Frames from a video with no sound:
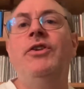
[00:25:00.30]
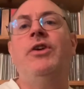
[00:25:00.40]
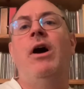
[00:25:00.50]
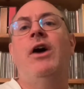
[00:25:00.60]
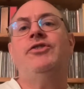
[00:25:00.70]

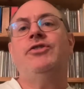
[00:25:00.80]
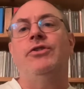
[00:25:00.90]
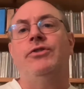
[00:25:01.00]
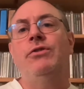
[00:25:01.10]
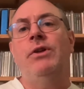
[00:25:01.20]

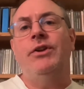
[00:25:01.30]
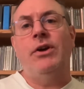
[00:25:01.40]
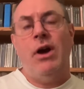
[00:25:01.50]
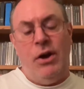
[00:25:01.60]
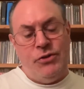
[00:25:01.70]
concert, two London
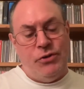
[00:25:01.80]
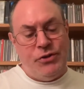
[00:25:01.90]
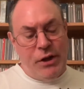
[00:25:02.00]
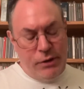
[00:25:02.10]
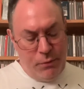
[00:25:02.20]
concerts
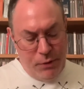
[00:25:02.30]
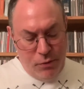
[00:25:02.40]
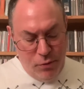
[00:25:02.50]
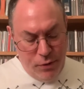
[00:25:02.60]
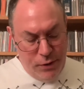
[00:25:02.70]
that they
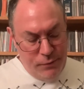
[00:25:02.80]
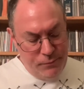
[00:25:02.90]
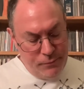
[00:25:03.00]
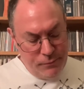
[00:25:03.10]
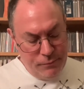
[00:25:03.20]
recorded.
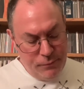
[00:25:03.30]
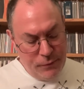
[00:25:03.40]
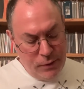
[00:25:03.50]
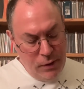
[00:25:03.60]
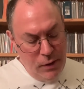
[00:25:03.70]

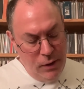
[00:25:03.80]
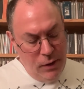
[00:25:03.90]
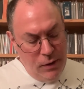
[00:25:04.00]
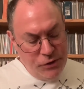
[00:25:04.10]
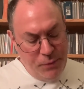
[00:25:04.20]

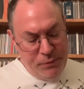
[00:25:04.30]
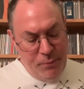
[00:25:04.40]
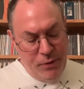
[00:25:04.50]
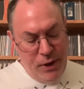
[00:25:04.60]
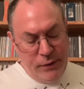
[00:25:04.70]

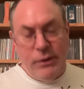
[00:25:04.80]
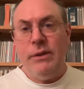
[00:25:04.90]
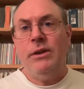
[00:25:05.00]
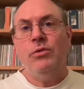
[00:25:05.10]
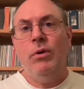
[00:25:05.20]
September 19th
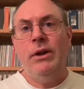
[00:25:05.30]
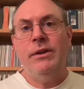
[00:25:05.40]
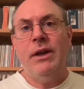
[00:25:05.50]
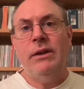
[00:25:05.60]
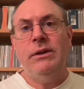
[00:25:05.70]
and 20th,
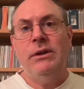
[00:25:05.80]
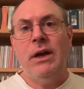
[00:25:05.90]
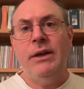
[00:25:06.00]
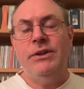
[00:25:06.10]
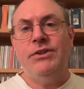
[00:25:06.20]

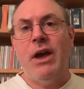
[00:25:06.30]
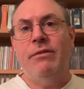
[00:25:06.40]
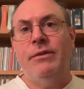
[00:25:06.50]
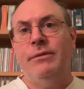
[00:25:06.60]
1997.